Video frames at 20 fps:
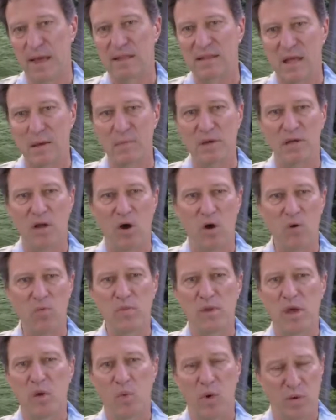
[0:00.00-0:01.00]
Let me know
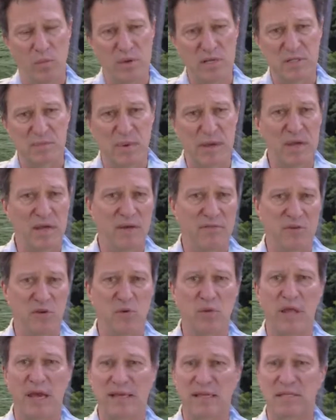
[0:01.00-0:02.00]
when we speak if you
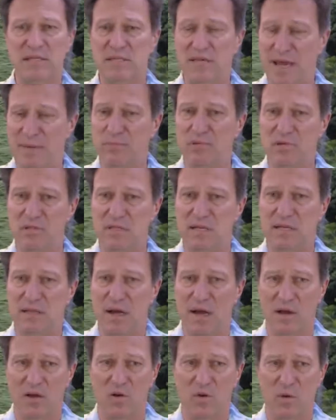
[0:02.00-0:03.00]
would like a sample
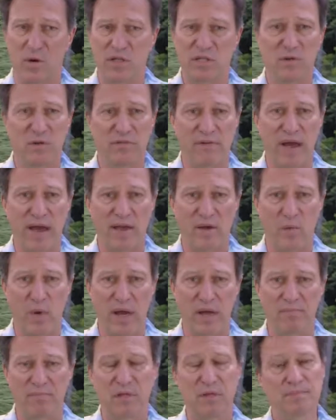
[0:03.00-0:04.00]
Z-Lock cord to
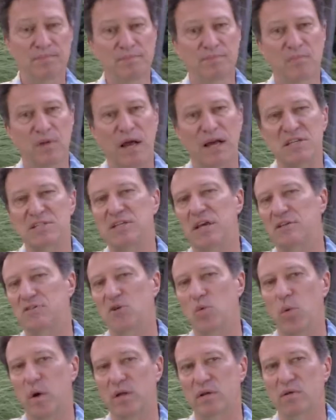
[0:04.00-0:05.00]
evaluate. I'll send
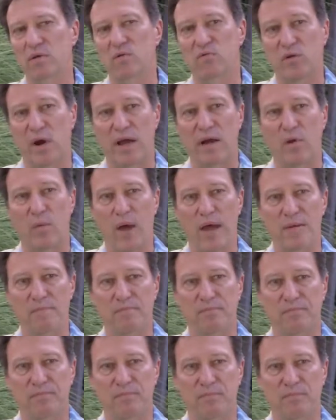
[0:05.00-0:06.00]
you one right away.
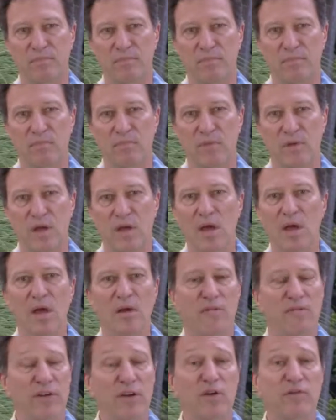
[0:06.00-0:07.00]

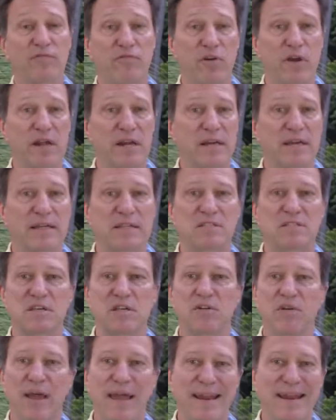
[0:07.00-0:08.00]
Feel free to
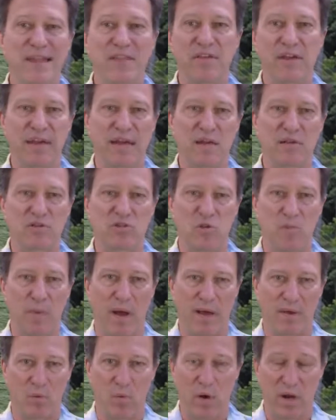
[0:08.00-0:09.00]
consider anything else you
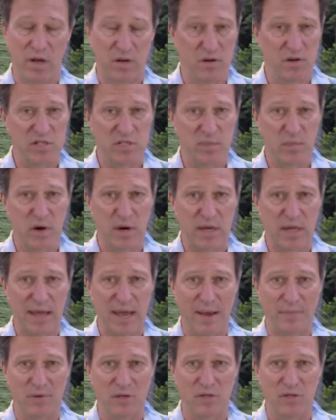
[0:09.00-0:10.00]
might want in your smart
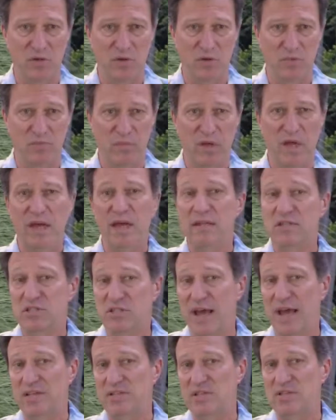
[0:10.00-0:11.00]
cabinet too.
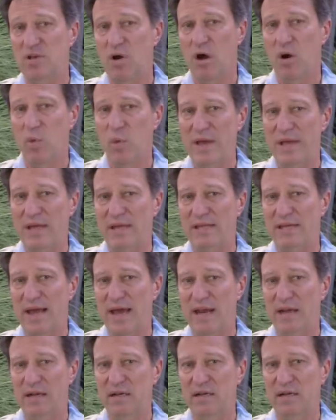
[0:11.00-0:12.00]
Chances are we can
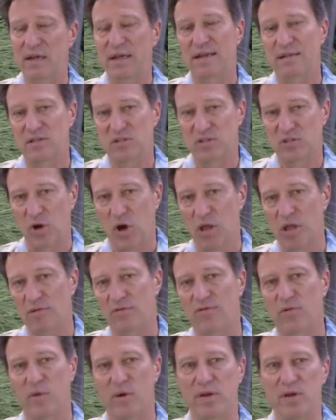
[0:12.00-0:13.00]
get it and install it
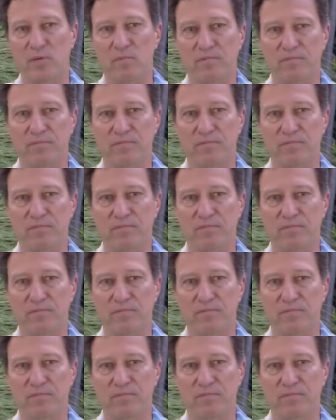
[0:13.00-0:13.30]
for you.